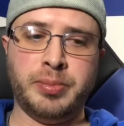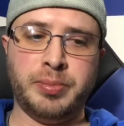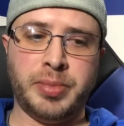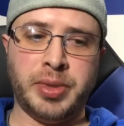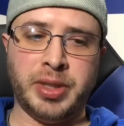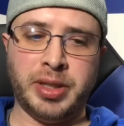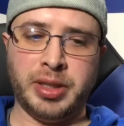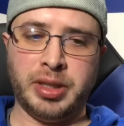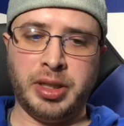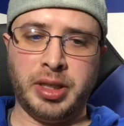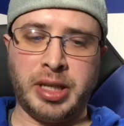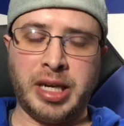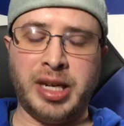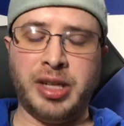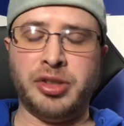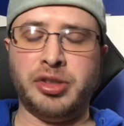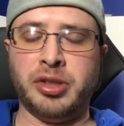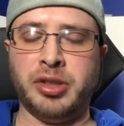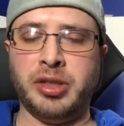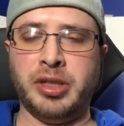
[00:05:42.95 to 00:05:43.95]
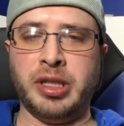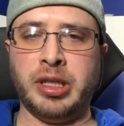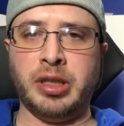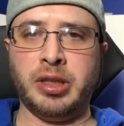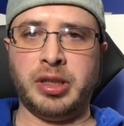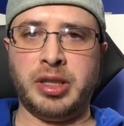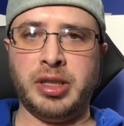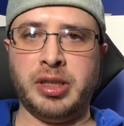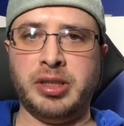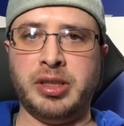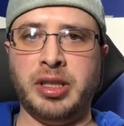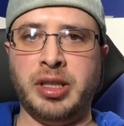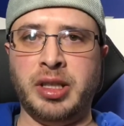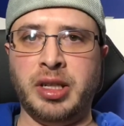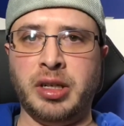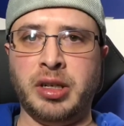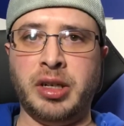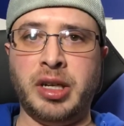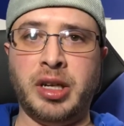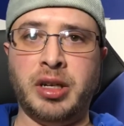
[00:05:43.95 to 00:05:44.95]
but he kind of turned down because he
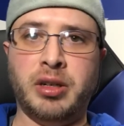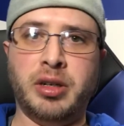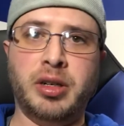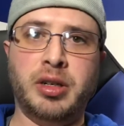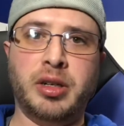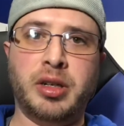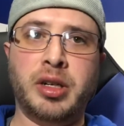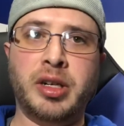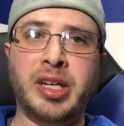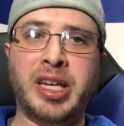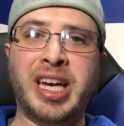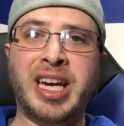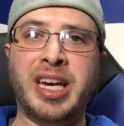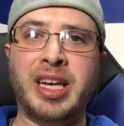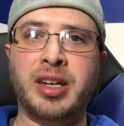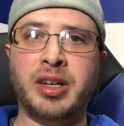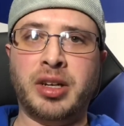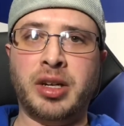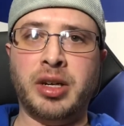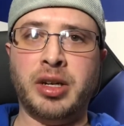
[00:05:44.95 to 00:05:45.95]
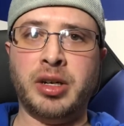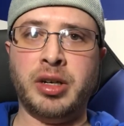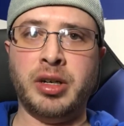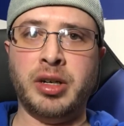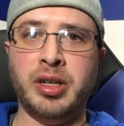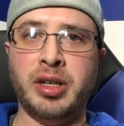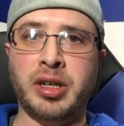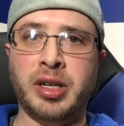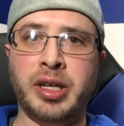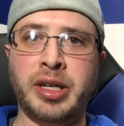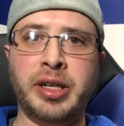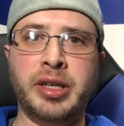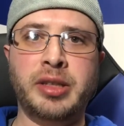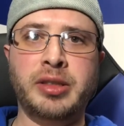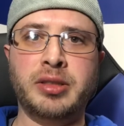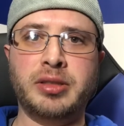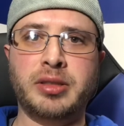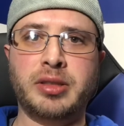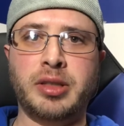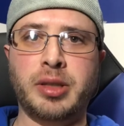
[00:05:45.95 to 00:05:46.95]
already had a car in
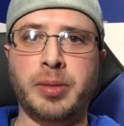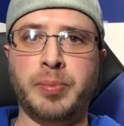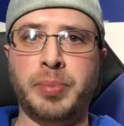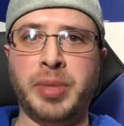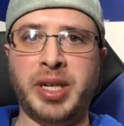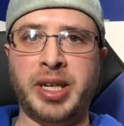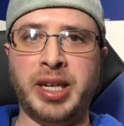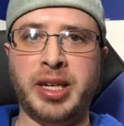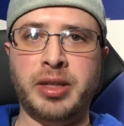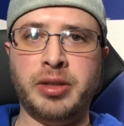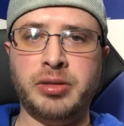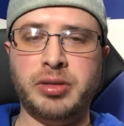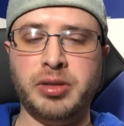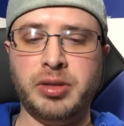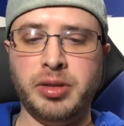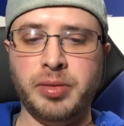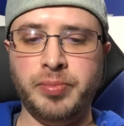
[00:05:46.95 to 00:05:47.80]
line to pick out.